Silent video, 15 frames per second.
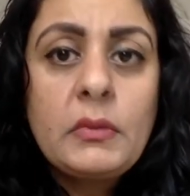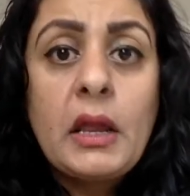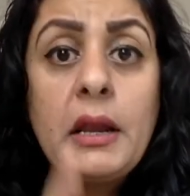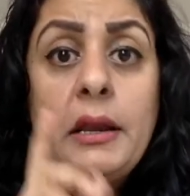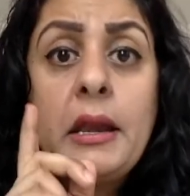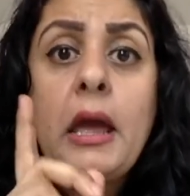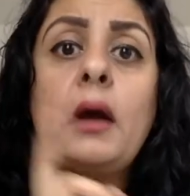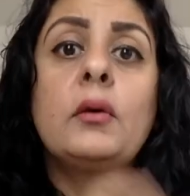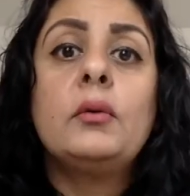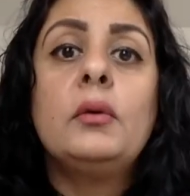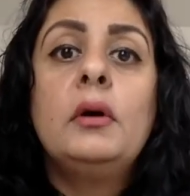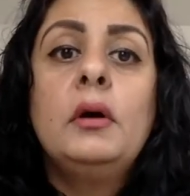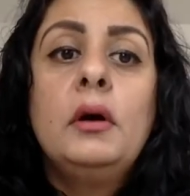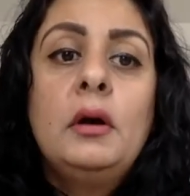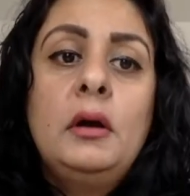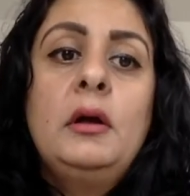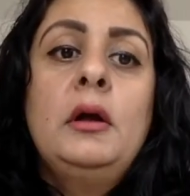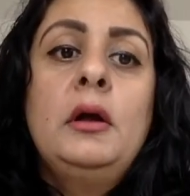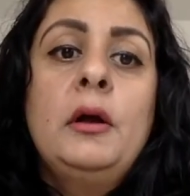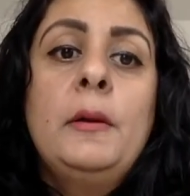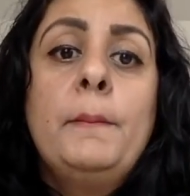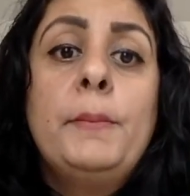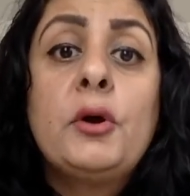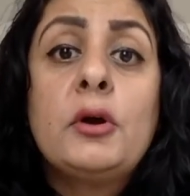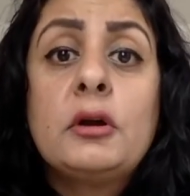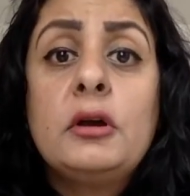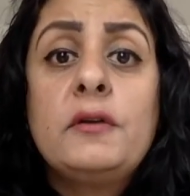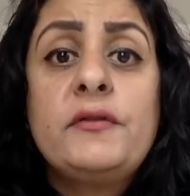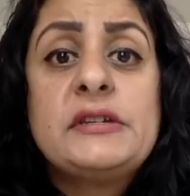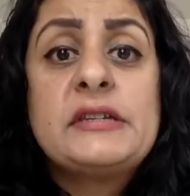Now, book
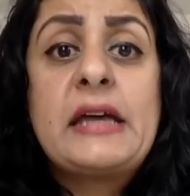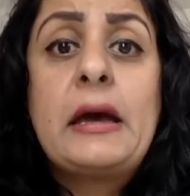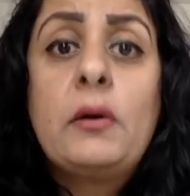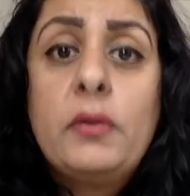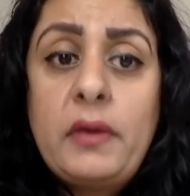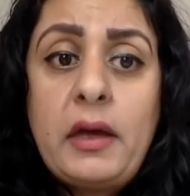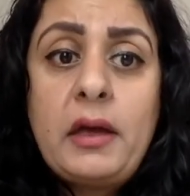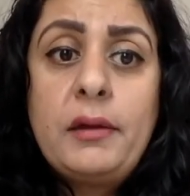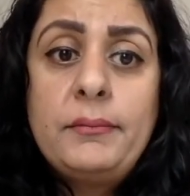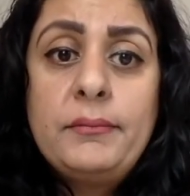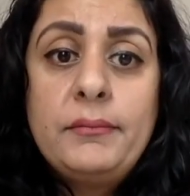lovers out there,